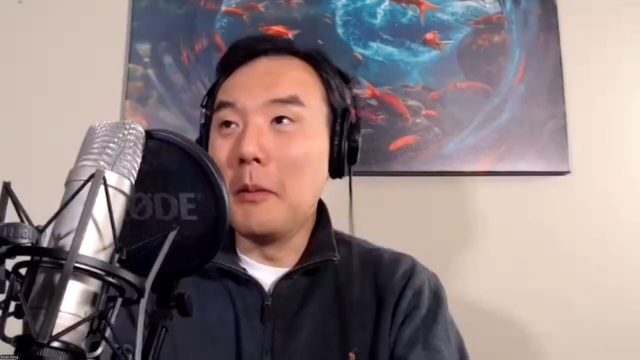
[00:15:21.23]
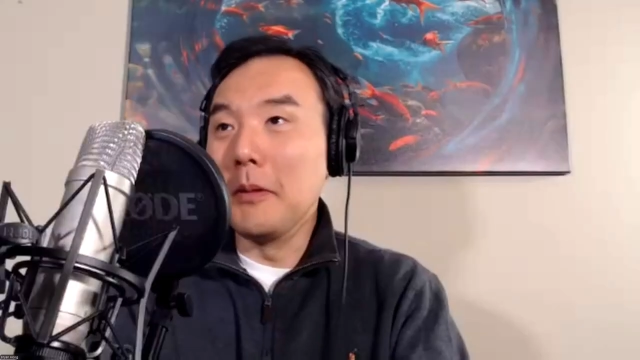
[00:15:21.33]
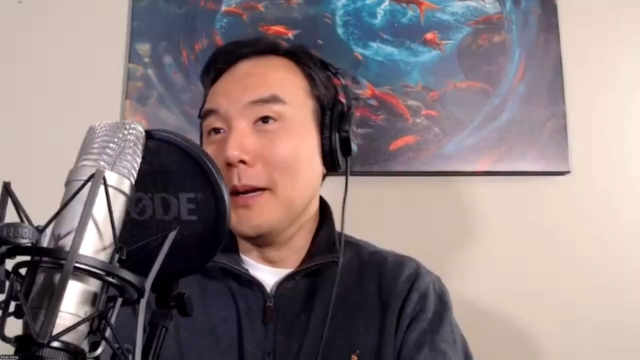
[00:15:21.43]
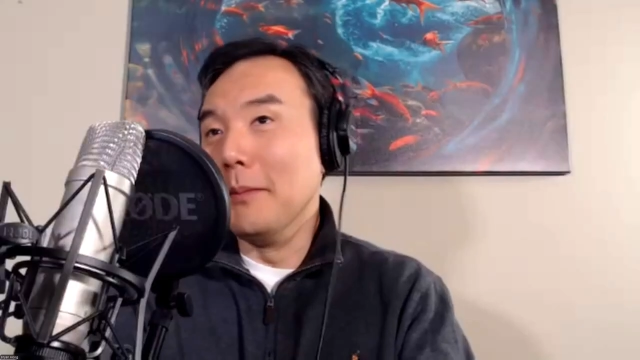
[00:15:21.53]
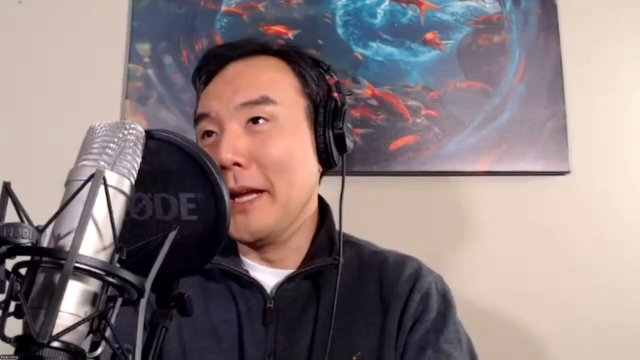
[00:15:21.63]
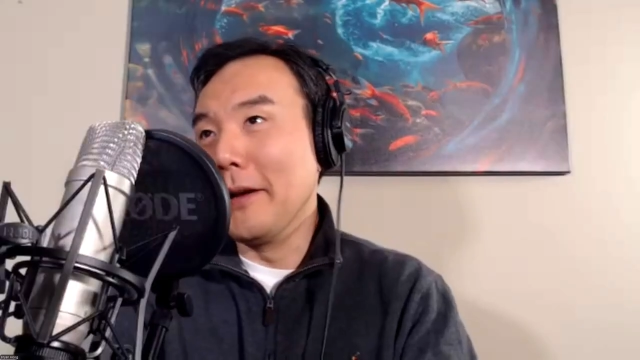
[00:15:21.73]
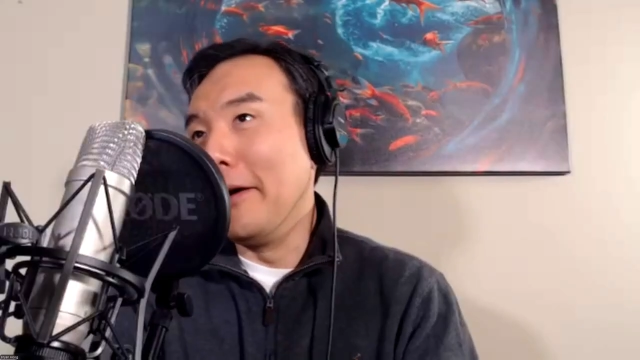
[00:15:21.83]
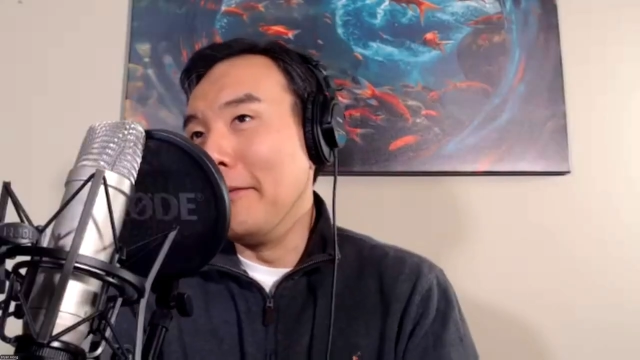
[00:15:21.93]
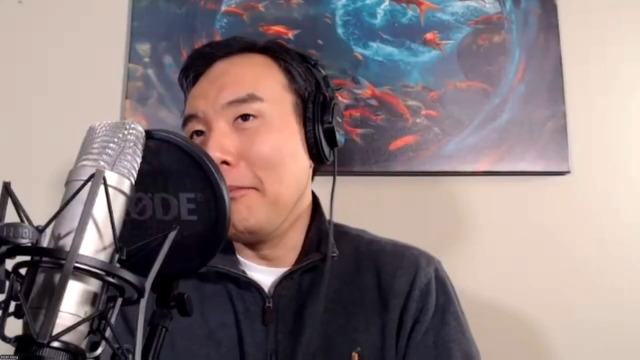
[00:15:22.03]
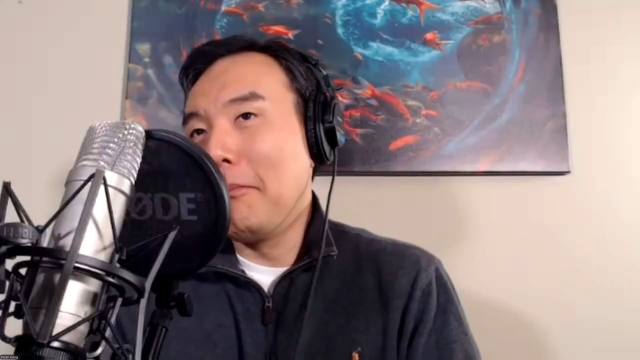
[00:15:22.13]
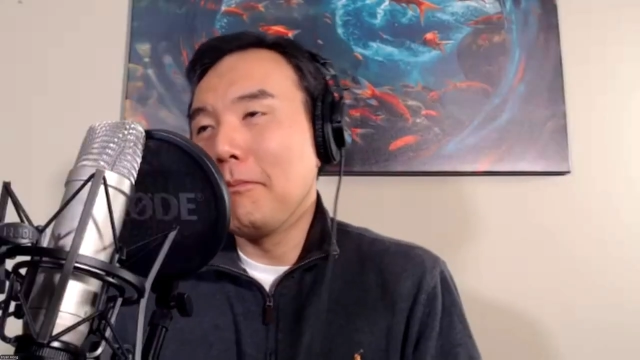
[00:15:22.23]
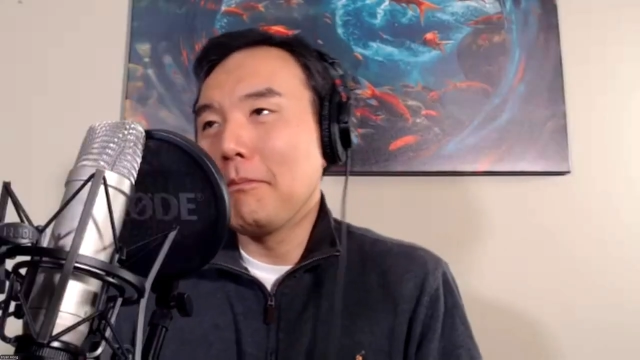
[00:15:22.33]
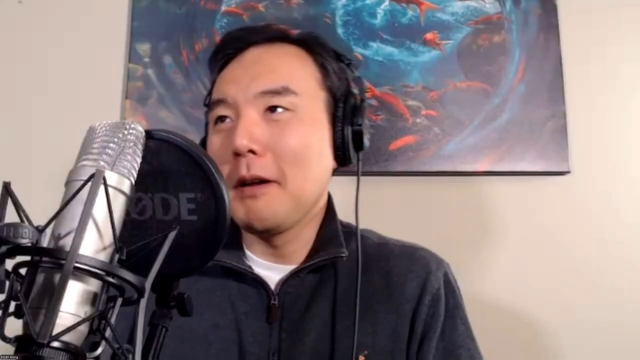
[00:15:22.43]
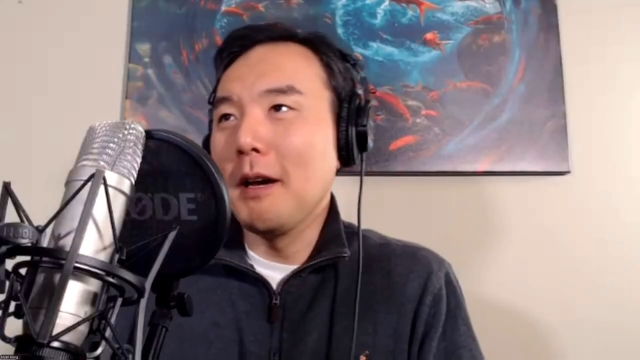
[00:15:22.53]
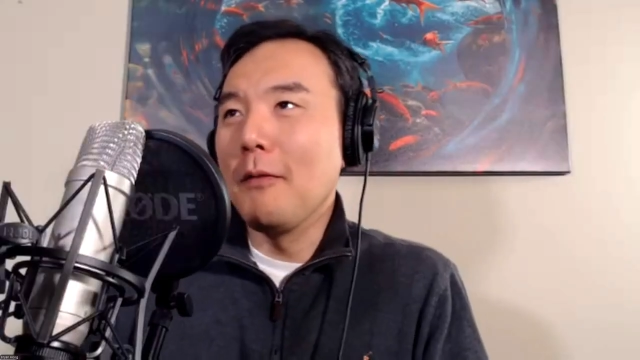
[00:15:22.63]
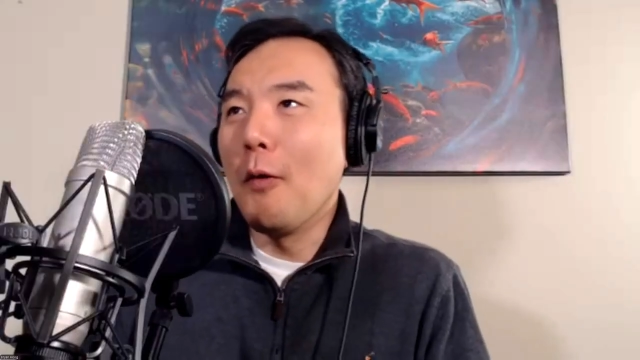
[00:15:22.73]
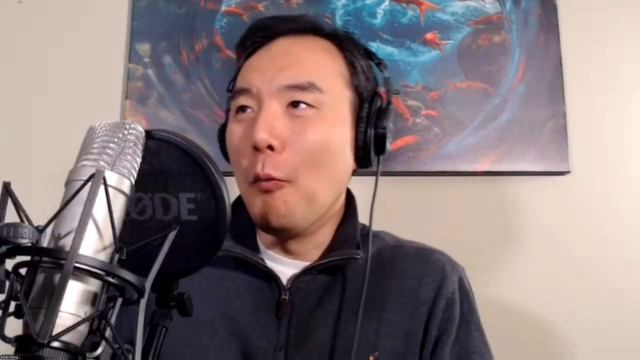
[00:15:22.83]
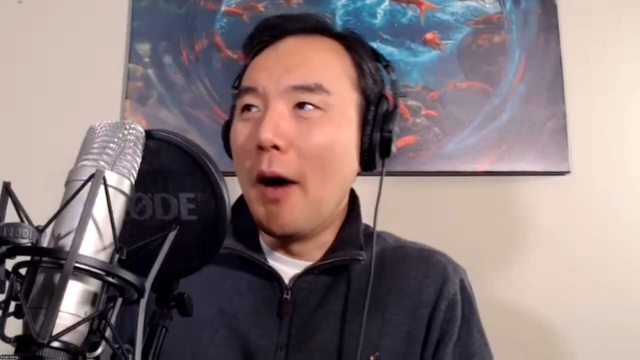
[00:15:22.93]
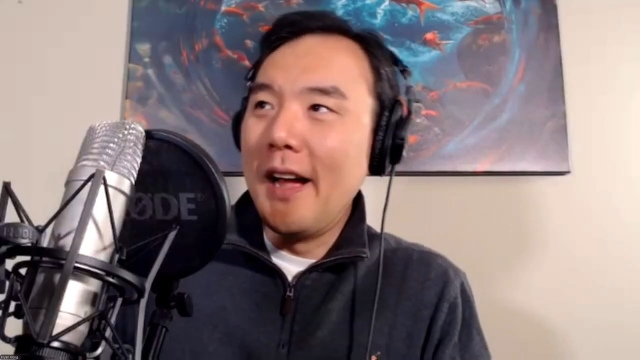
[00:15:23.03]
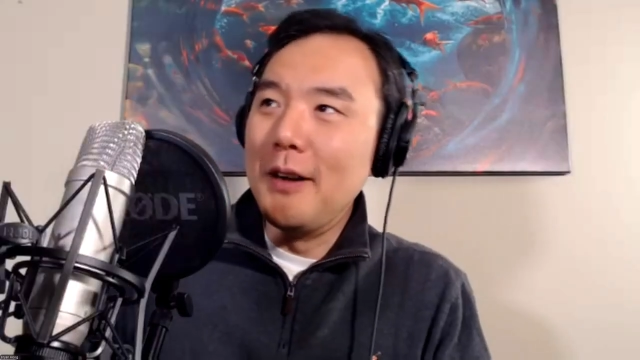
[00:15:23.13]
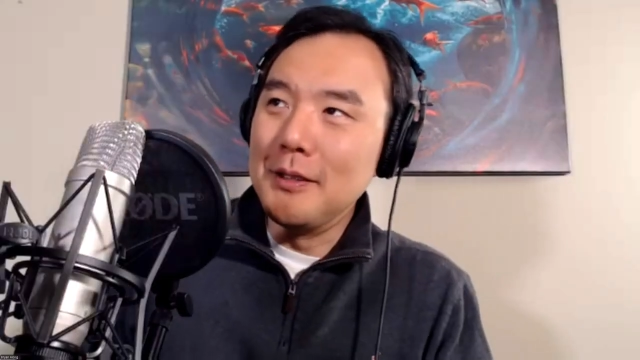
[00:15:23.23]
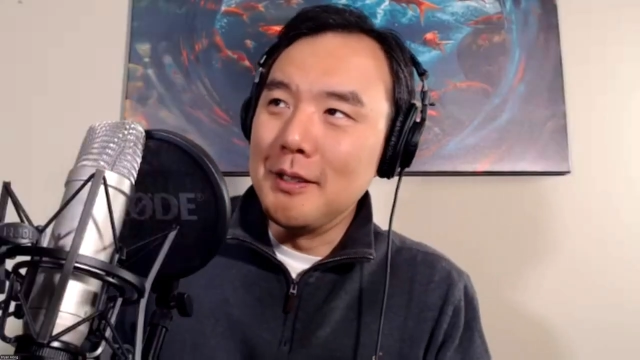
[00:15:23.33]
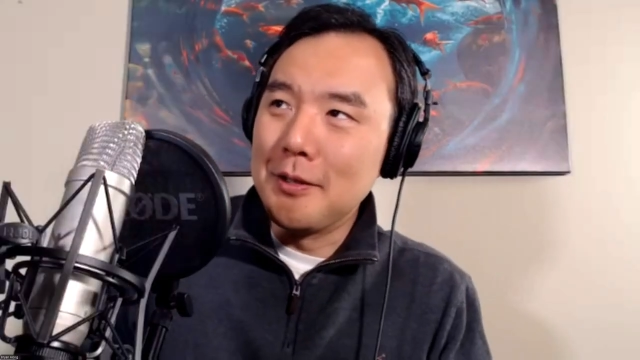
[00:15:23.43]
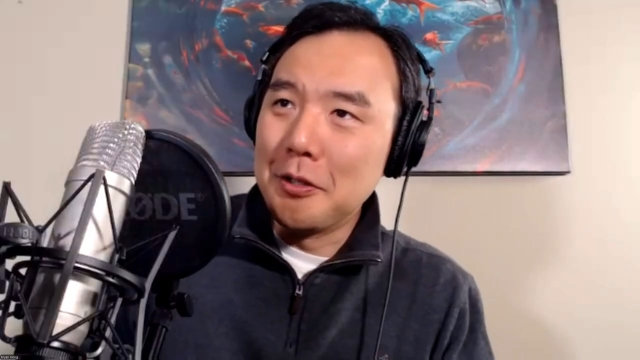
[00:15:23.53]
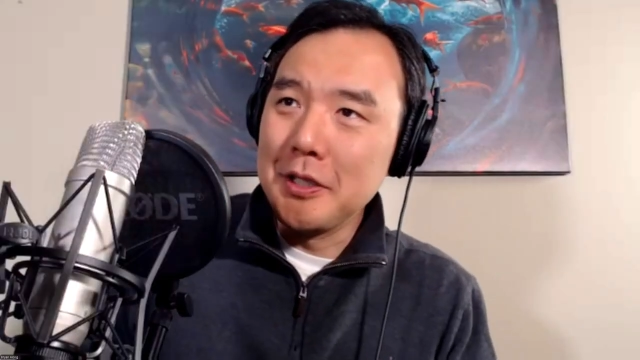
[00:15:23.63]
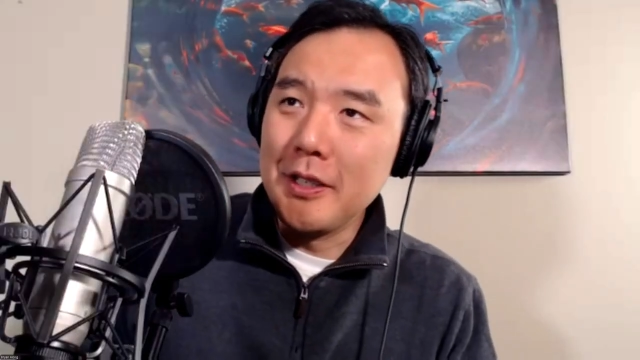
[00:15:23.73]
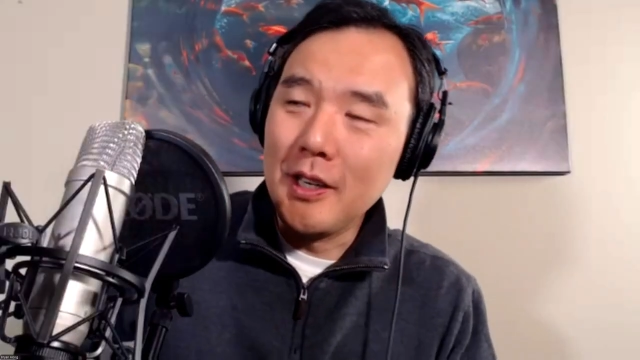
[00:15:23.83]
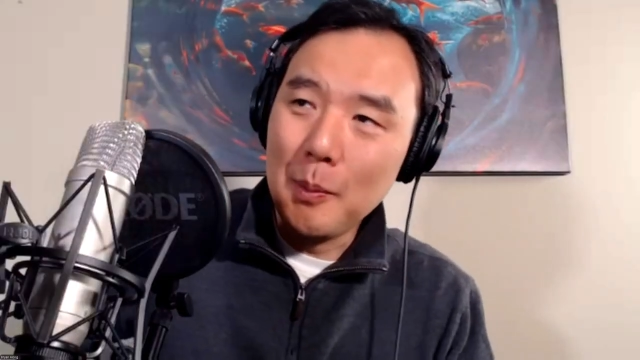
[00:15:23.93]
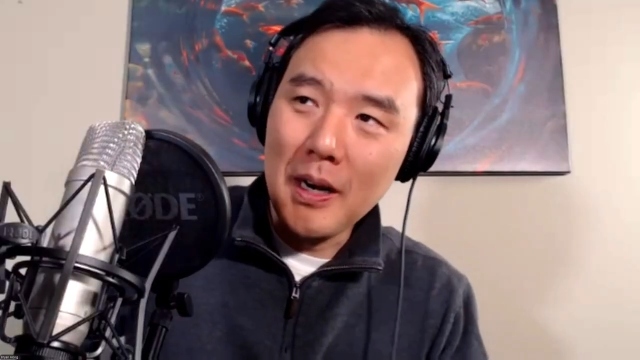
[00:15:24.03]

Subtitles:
I'm going to make a kind of a wild assertion here.